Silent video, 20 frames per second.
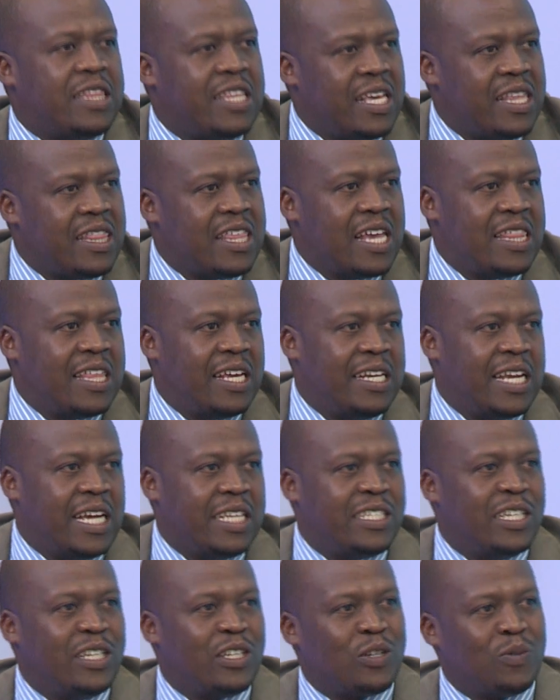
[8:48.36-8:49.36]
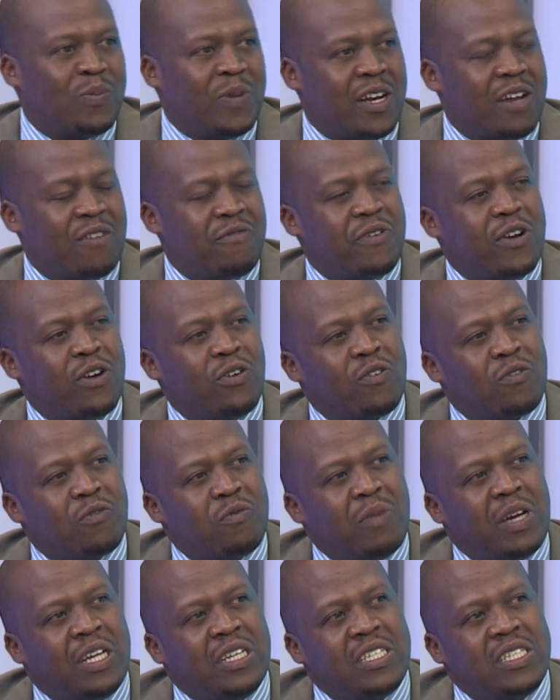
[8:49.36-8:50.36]
The other day, a gentleman, a friend of
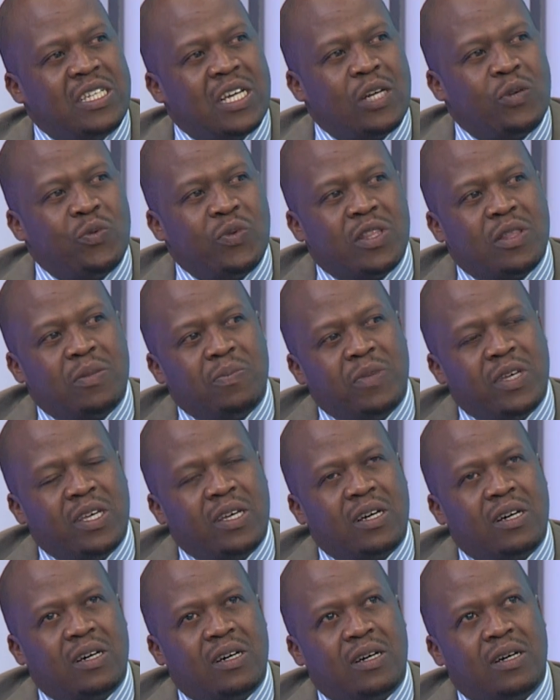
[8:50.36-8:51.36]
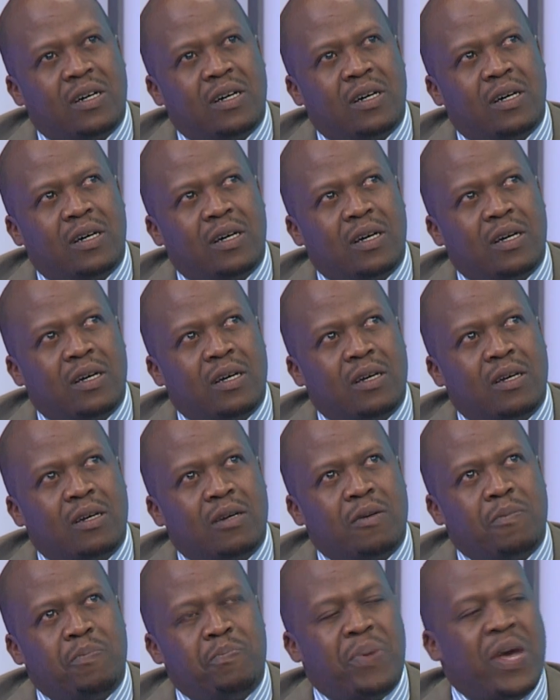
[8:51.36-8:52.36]
mine, shared with me
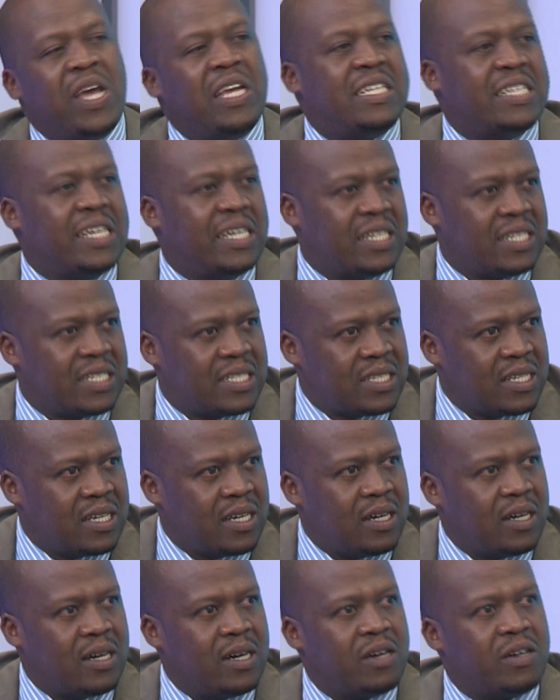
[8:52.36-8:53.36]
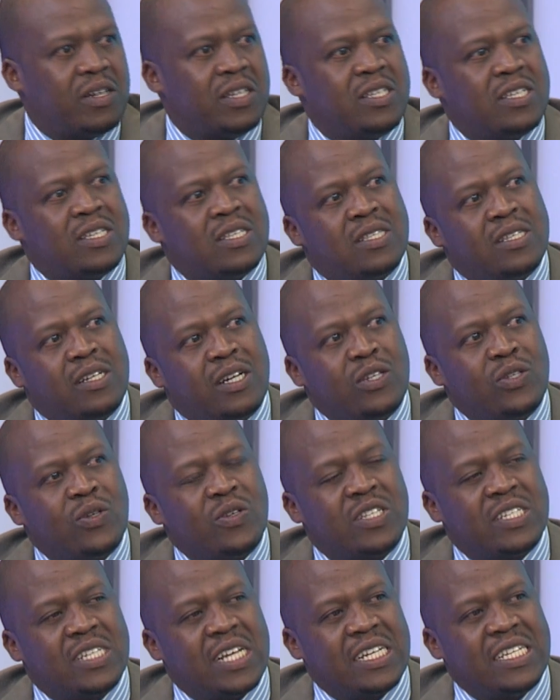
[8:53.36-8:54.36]
patents, registration
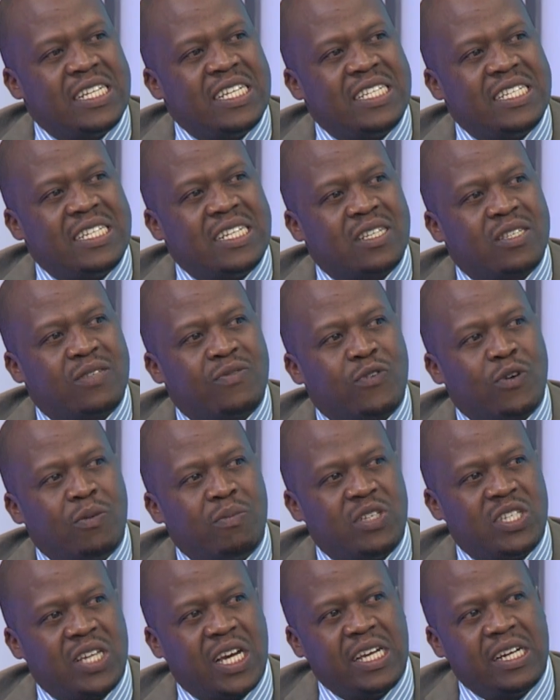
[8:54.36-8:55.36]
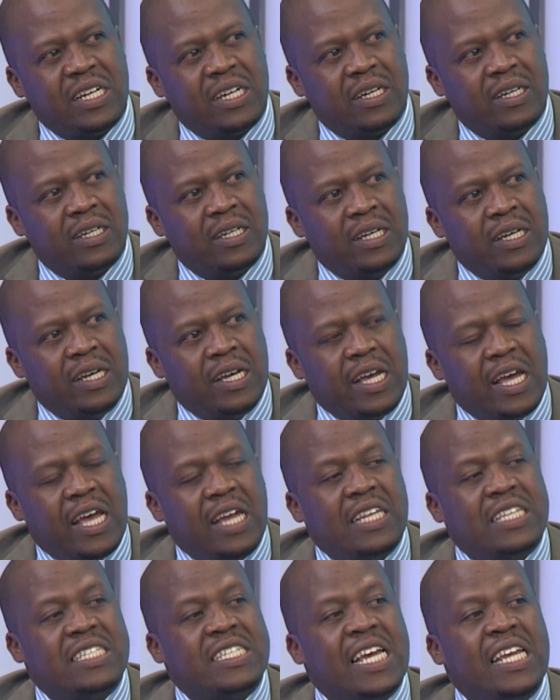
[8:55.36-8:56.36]
statistics from China.
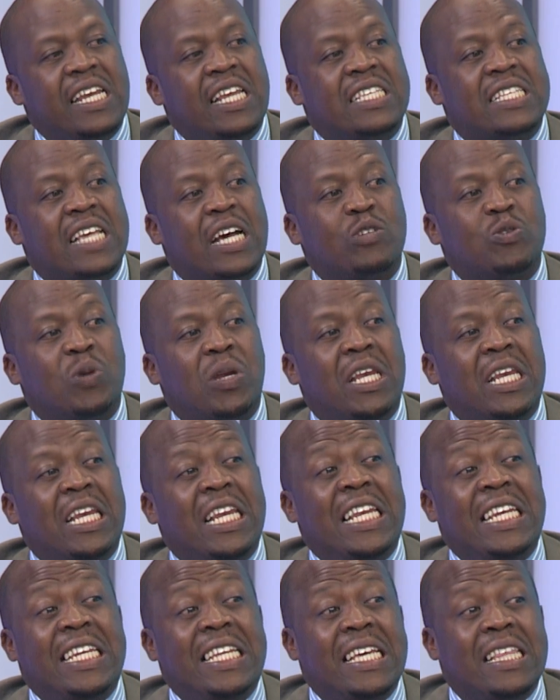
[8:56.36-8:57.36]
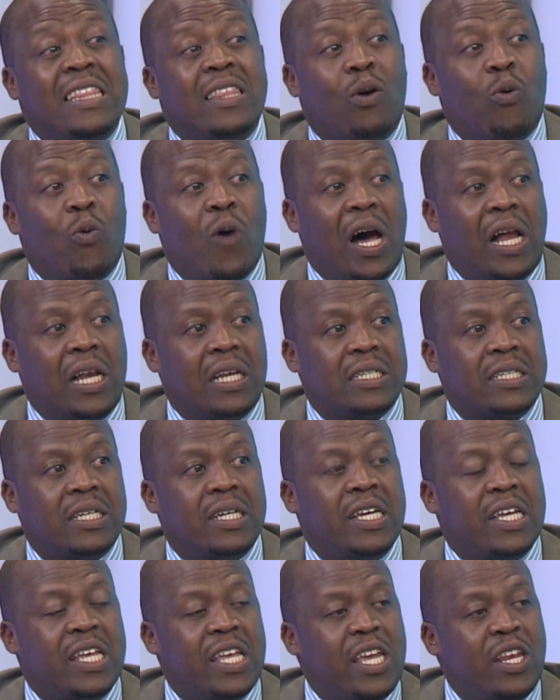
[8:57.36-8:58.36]
And China is actually leading the world
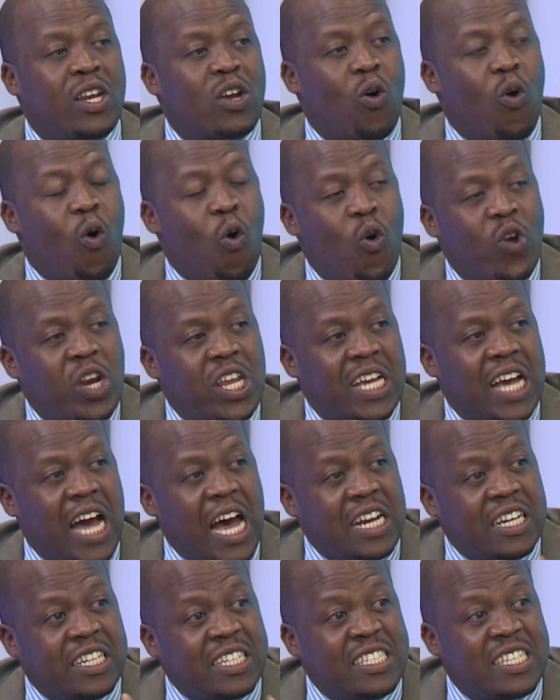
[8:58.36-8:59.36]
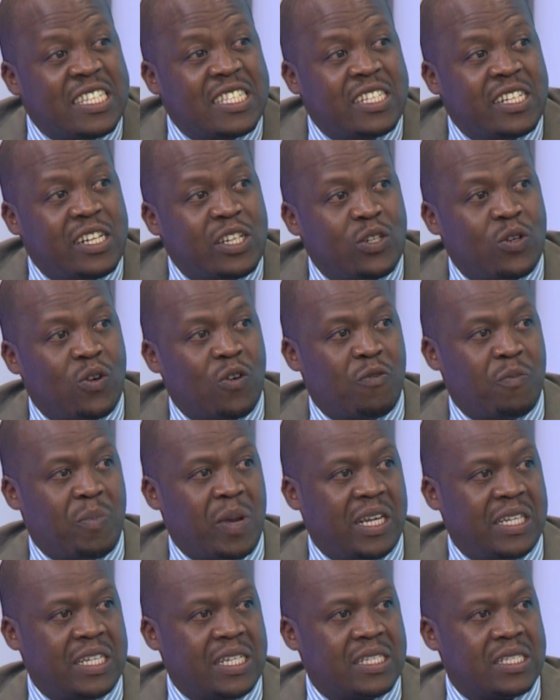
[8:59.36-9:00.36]
in owning and registration of
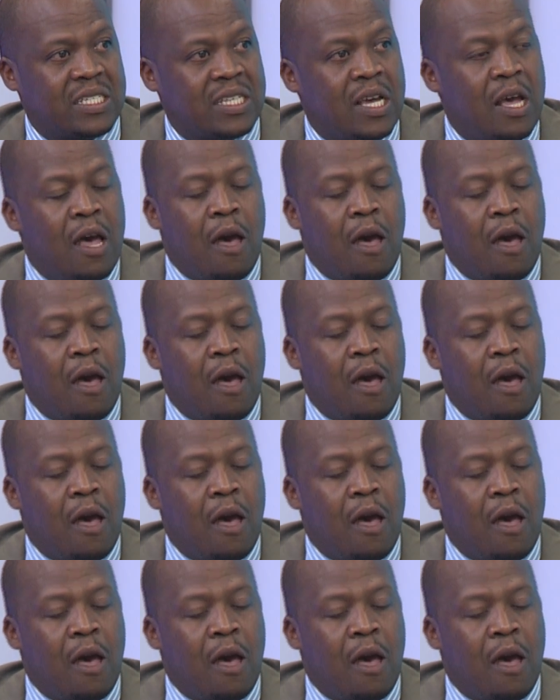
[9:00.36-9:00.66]
patents.